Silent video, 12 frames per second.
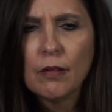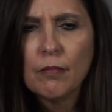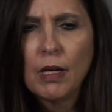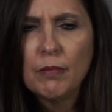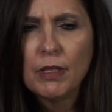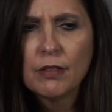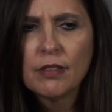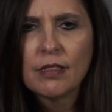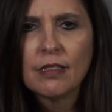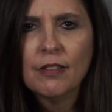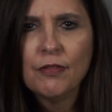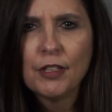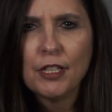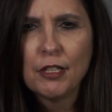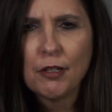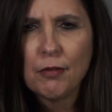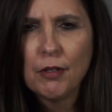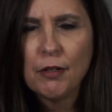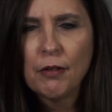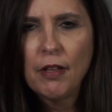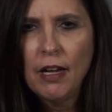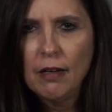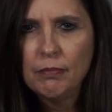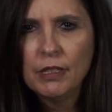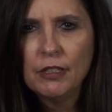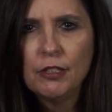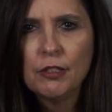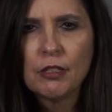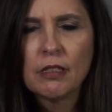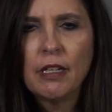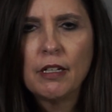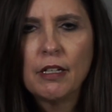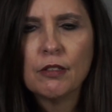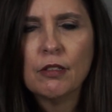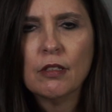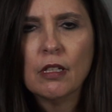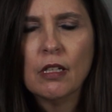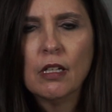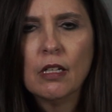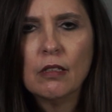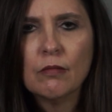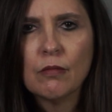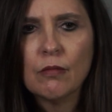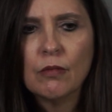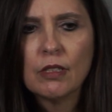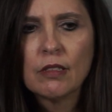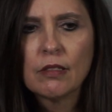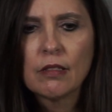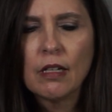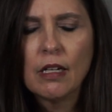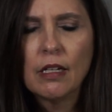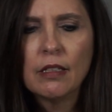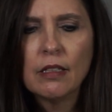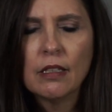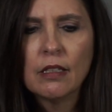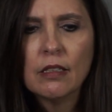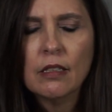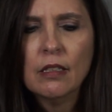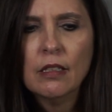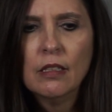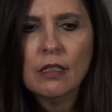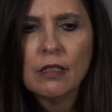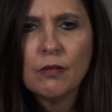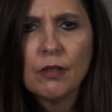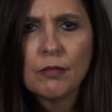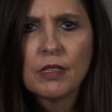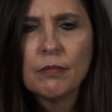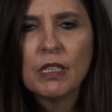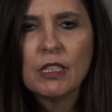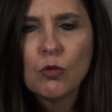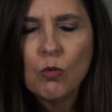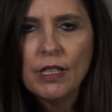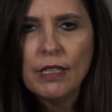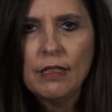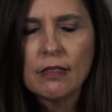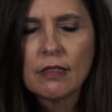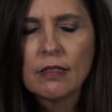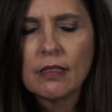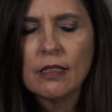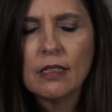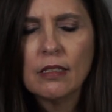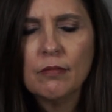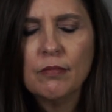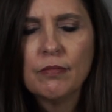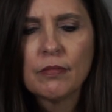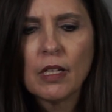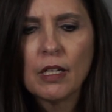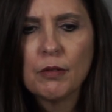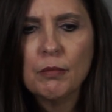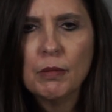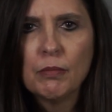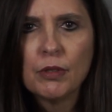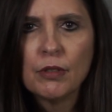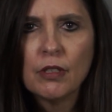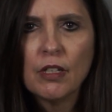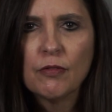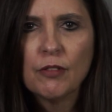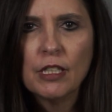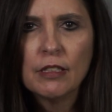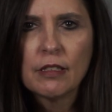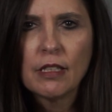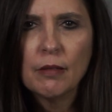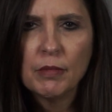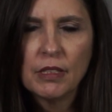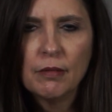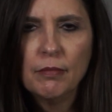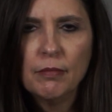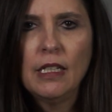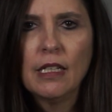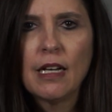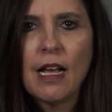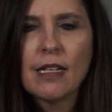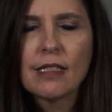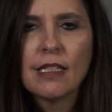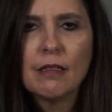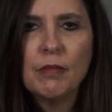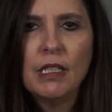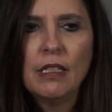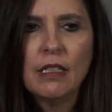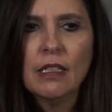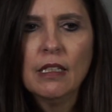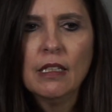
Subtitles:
my most significant growth happened years later, once I was in my 20s. I remember a friend coming to me and asking me,